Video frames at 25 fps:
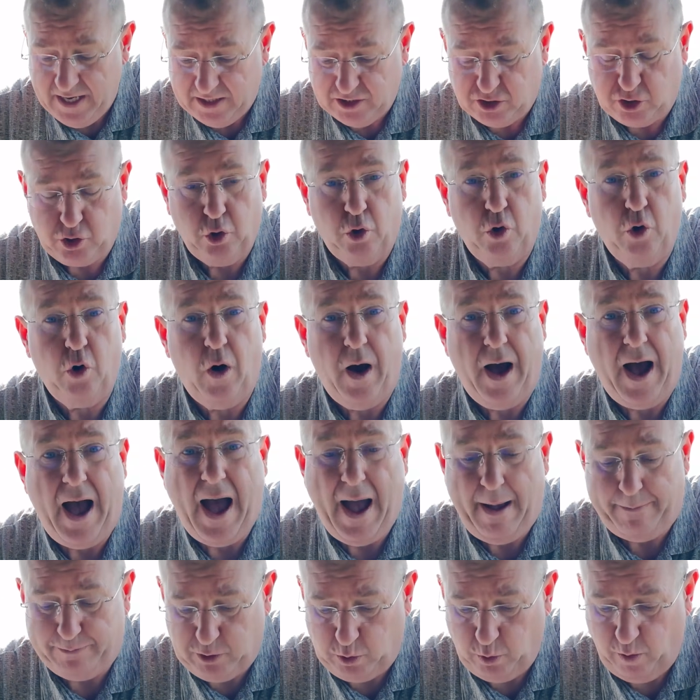So
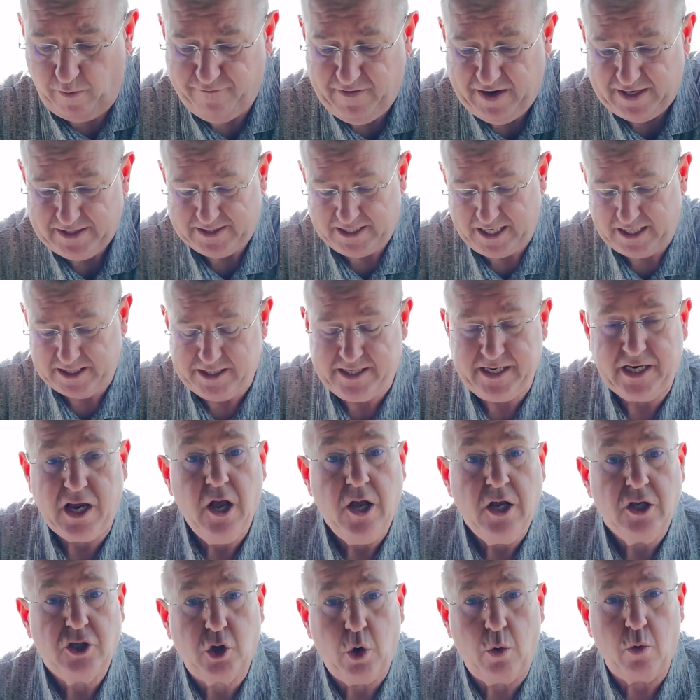absolutely fantastic.
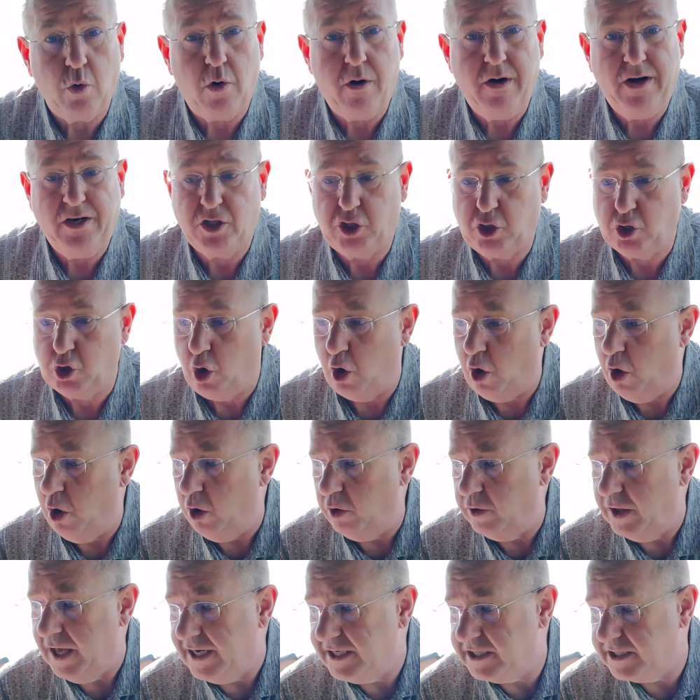So I'm going to
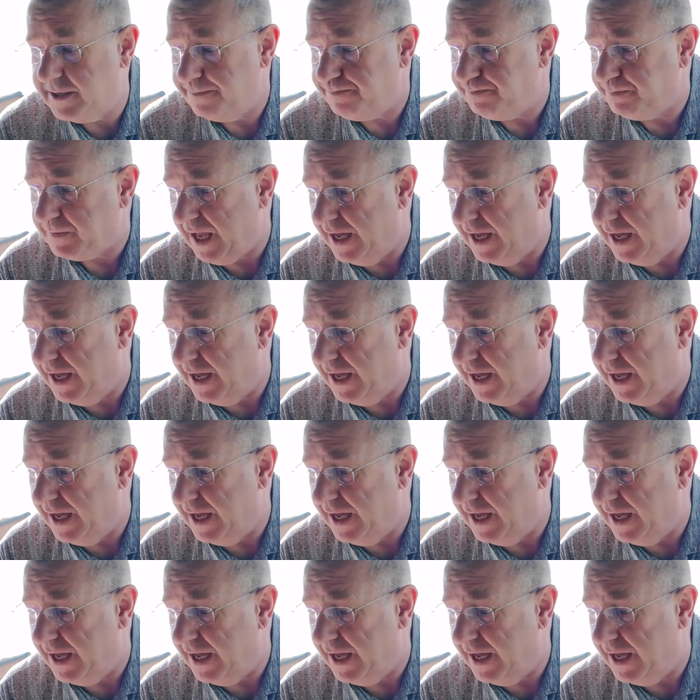install this,